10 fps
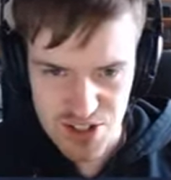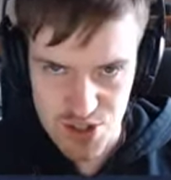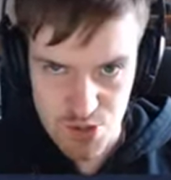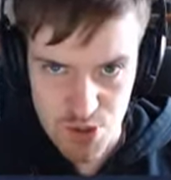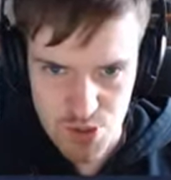Guess
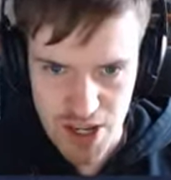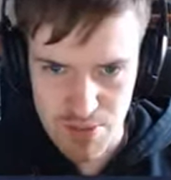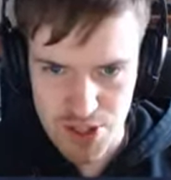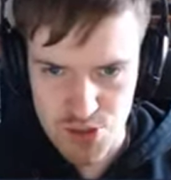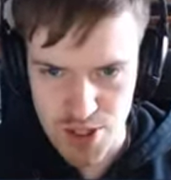it was supposed to be
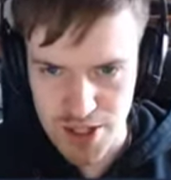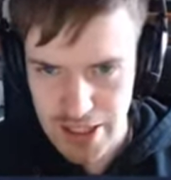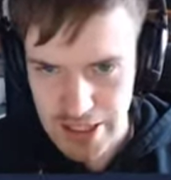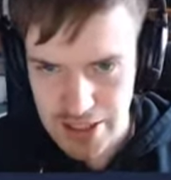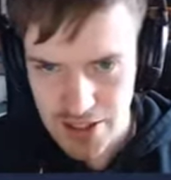hippie speak.
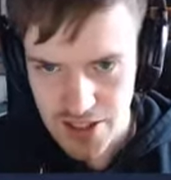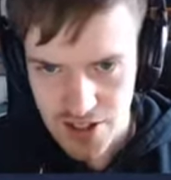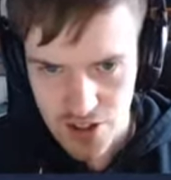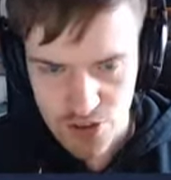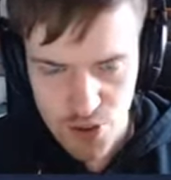
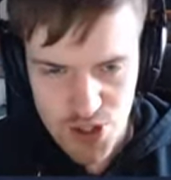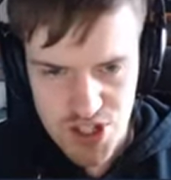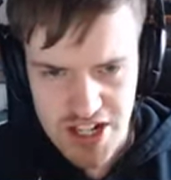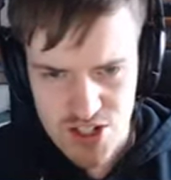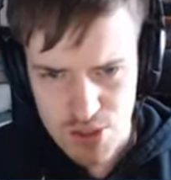Four
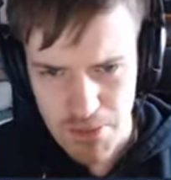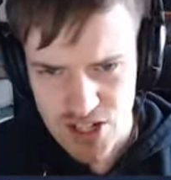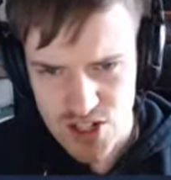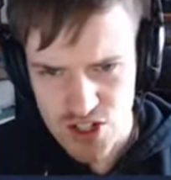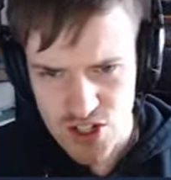seats, the
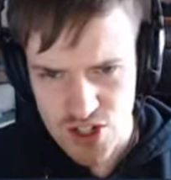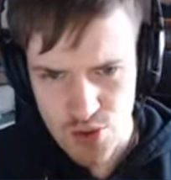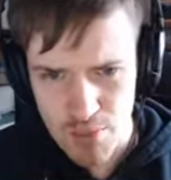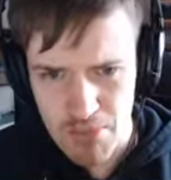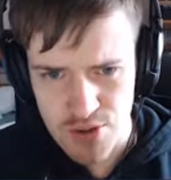
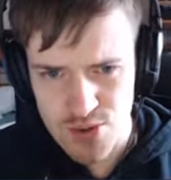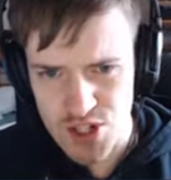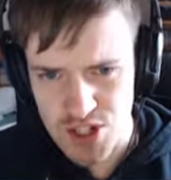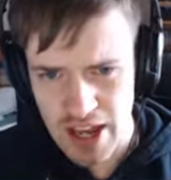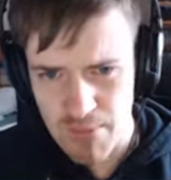passengers are immune
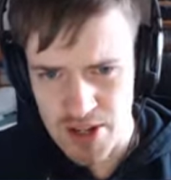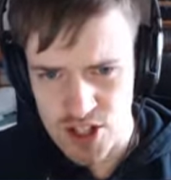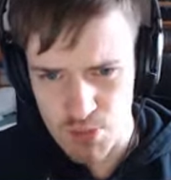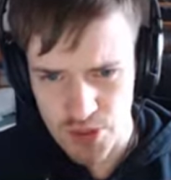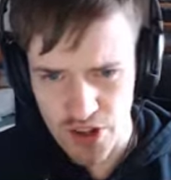to
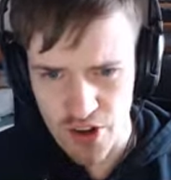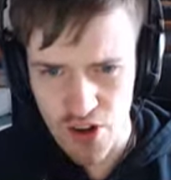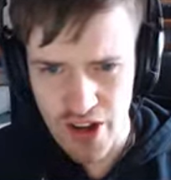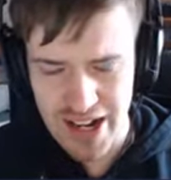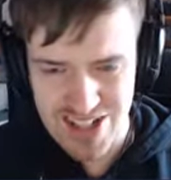damage, but the
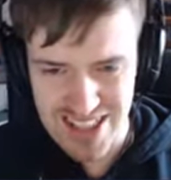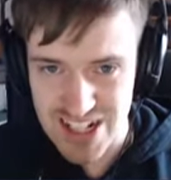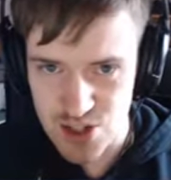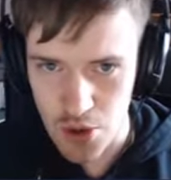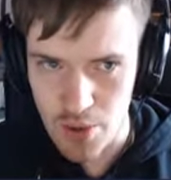car has
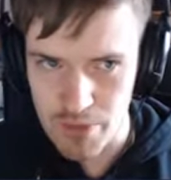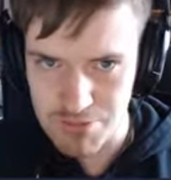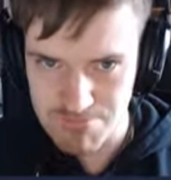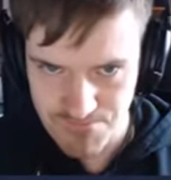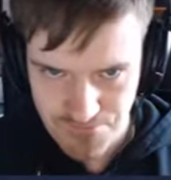less armor.